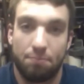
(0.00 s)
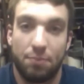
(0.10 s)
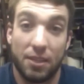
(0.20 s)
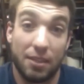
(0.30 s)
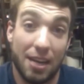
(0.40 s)

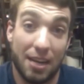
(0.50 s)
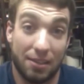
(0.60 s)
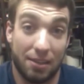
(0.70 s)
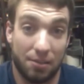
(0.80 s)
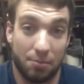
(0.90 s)
you gotta
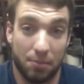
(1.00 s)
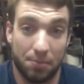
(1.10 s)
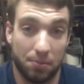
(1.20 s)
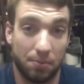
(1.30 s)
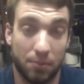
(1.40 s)
talk to
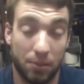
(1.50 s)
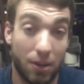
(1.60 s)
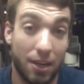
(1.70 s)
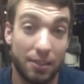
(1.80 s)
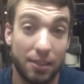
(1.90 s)
people. So
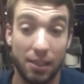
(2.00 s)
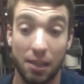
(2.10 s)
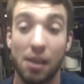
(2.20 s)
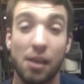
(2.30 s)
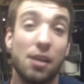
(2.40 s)
honestly,
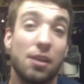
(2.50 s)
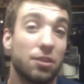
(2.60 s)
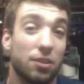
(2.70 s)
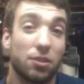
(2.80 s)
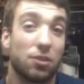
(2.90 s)

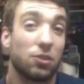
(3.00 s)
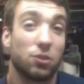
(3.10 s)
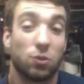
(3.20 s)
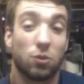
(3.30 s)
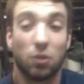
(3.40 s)
just go to
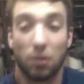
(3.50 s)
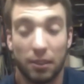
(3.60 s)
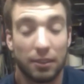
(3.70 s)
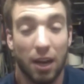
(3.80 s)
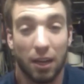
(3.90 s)
school
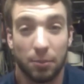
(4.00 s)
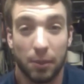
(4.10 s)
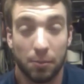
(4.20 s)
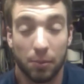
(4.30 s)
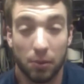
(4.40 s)
and talk to
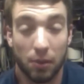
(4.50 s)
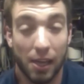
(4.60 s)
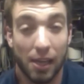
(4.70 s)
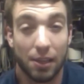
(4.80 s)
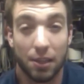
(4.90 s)
people,
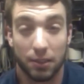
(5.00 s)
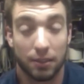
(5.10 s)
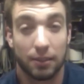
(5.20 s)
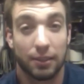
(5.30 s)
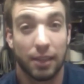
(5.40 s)
and
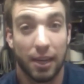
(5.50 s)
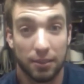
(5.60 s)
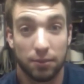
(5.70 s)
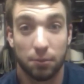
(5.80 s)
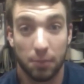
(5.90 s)
there's
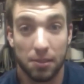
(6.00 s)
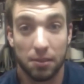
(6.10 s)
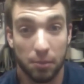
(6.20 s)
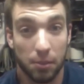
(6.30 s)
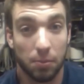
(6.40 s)
lots of
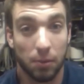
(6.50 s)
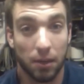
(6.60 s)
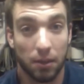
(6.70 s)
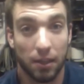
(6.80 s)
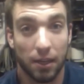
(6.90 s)
amazing people
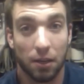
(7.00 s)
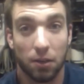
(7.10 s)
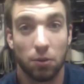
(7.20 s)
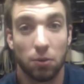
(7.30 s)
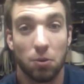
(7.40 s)
out there
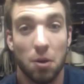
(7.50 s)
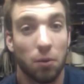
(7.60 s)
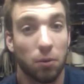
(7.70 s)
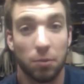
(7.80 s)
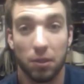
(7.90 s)
who
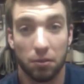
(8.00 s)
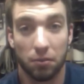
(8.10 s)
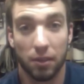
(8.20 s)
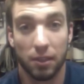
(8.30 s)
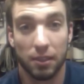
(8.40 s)
will be your
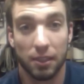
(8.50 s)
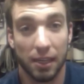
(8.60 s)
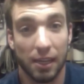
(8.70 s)
friend.